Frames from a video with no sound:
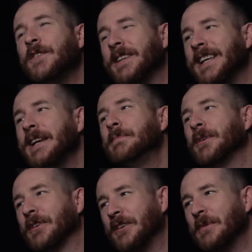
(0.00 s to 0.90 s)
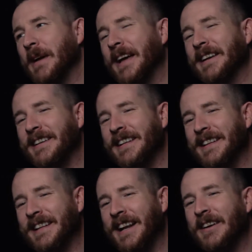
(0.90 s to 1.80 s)
you keep your humanity,
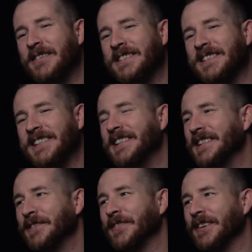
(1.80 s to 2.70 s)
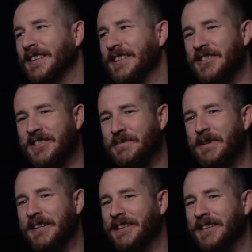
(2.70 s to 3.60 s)
then how is it any different than just
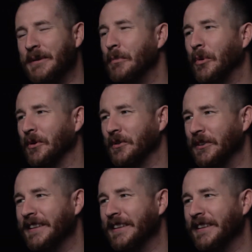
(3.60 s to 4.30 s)
being immortal?